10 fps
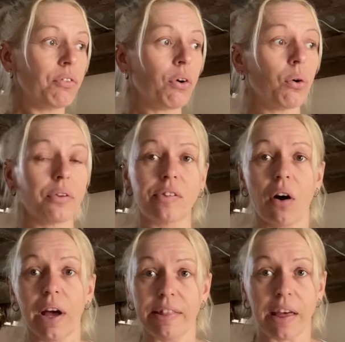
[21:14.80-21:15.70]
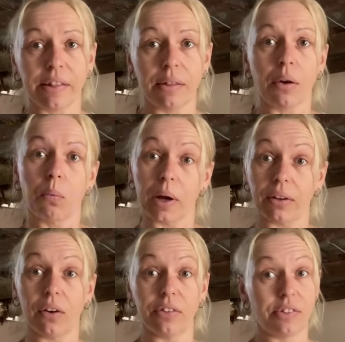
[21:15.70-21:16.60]
course, I then went
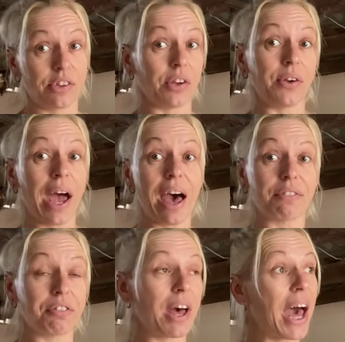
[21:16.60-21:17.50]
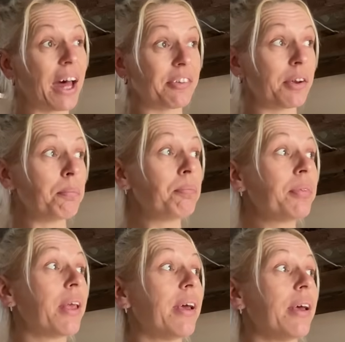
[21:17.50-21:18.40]
on to have Adam.
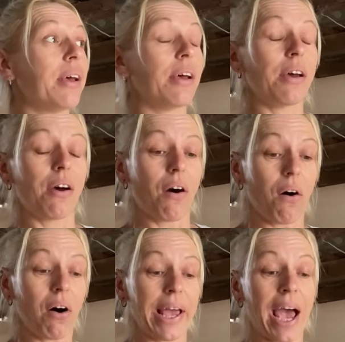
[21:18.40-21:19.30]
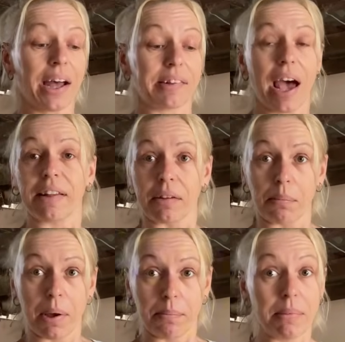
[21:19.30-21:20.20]
I had
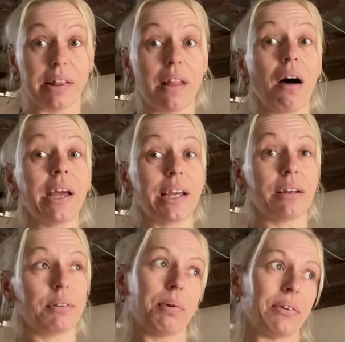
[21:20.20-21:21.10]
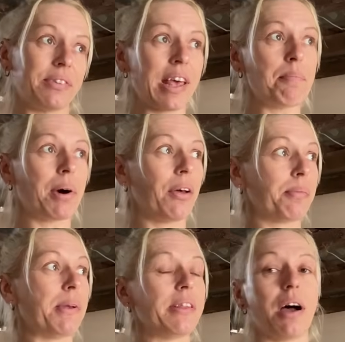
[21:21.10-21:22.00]
Adam midnight, well, 10 past
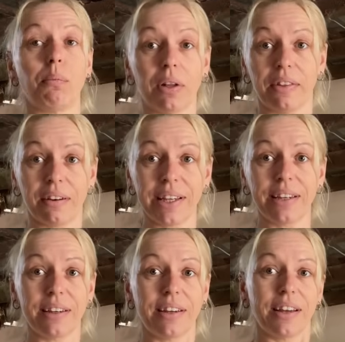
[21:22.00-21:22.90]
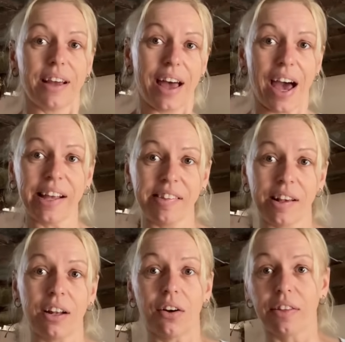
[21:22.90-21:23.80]
midnight one night. 8
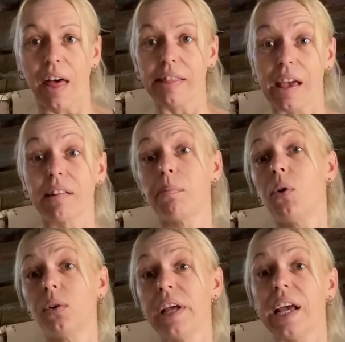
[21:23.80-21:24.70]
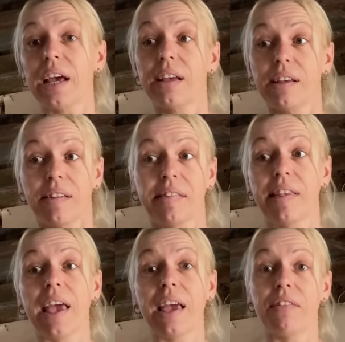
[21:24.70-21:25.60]
o'clock that next morning,
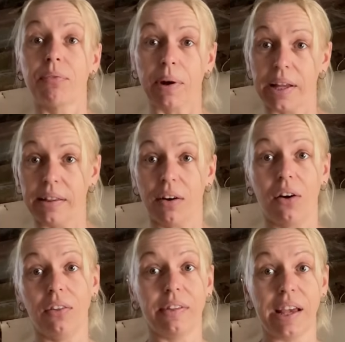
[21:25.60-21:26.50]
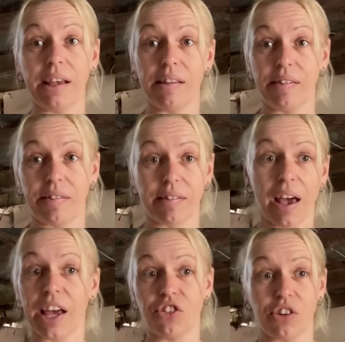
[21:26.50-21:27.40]
Steve went on his
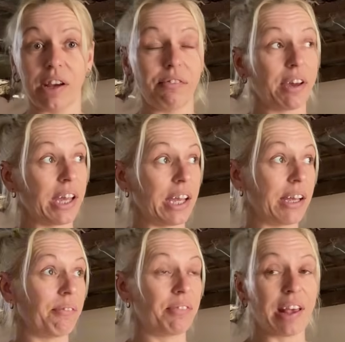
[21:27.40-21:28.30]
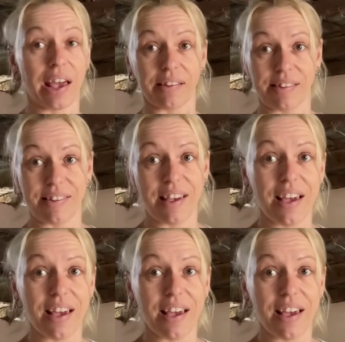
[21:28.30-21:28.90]
HGV test.